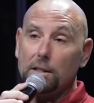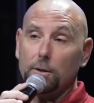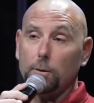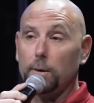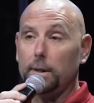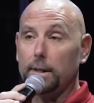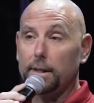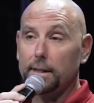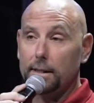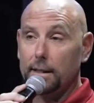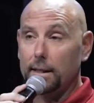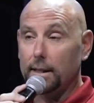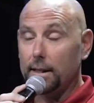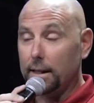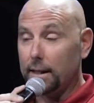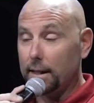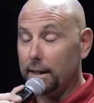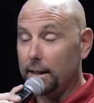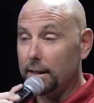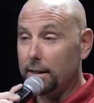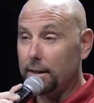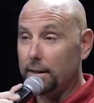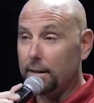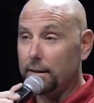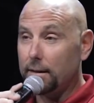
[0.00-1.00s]
to what
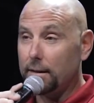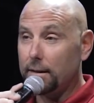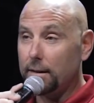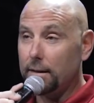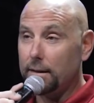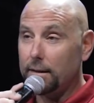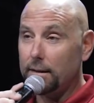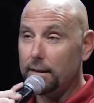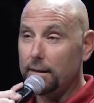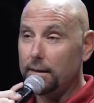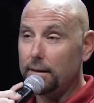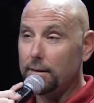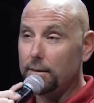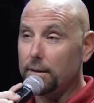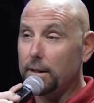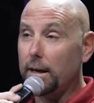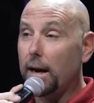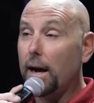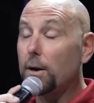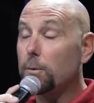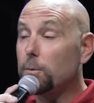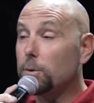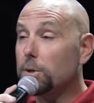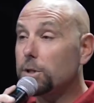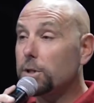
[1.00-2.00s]

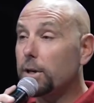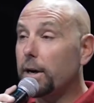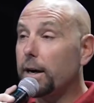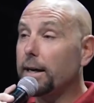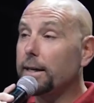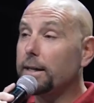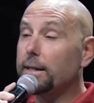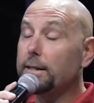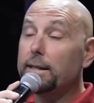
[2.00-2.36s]
God was trying